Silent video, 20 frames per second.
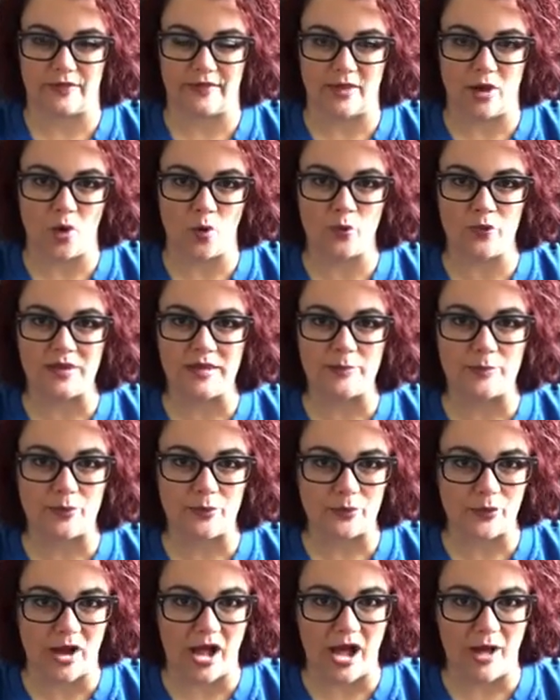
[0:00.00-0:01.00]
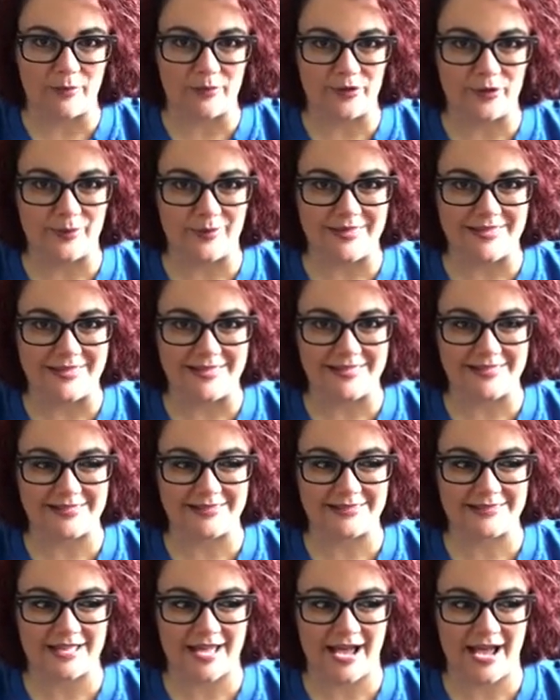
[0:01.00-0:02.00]
The only problem
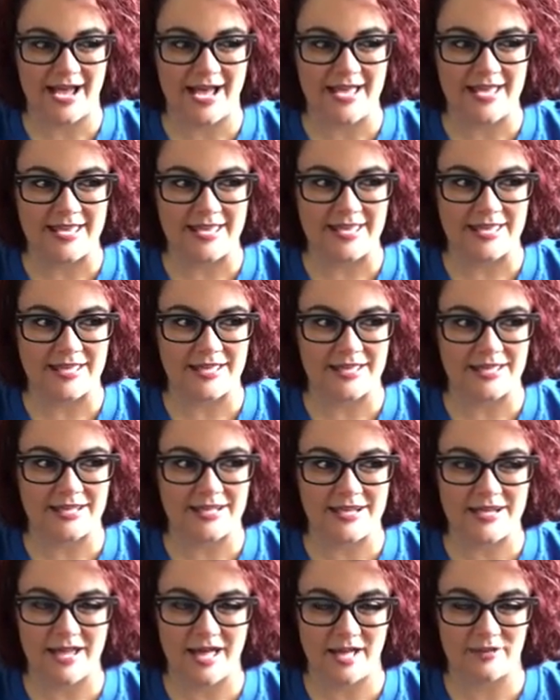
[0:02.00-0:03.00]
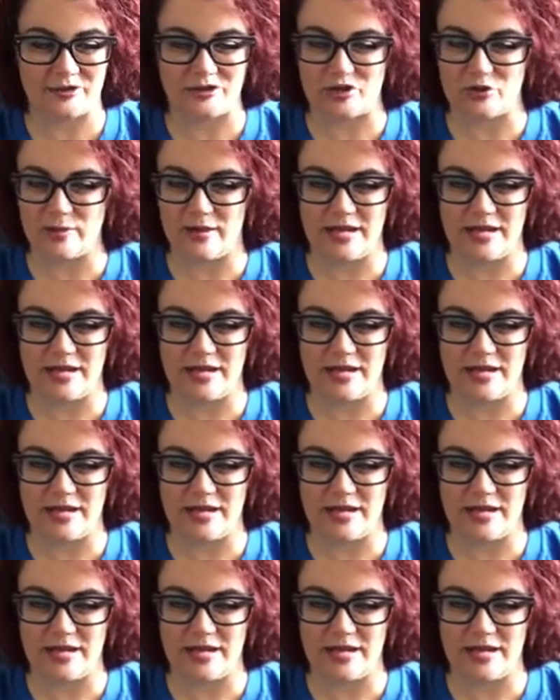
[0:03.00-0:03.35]
is not too